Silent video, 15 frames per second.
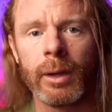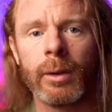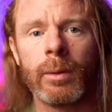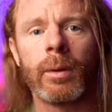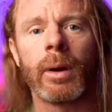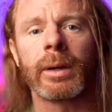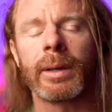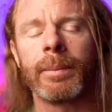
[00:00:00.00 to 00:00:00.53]

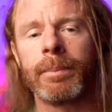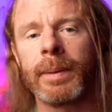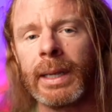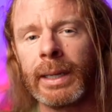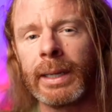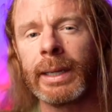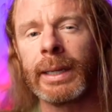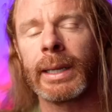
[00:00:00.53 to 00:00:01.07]
who are
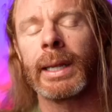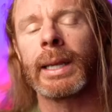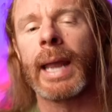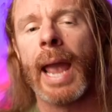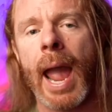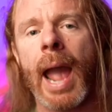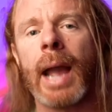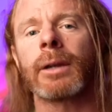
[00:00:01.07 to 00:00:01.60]
competing
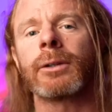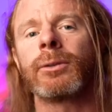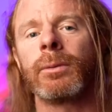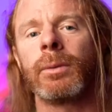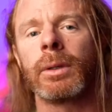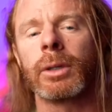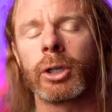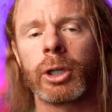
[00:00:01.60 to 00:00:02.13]
in
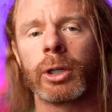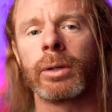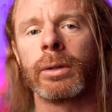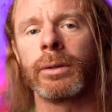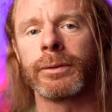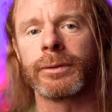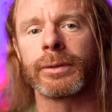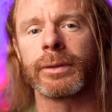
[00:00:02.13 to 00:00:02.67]
actual
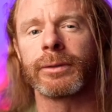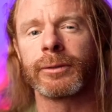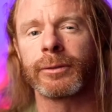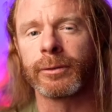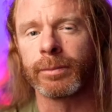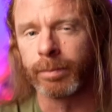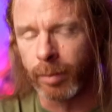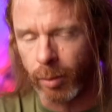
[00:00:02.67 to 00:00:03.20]
girls'
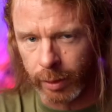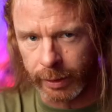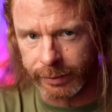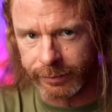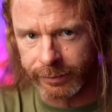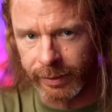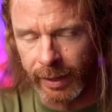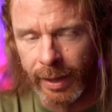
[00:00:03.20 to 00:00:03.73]

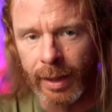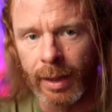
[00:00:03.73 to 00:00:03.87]
sports.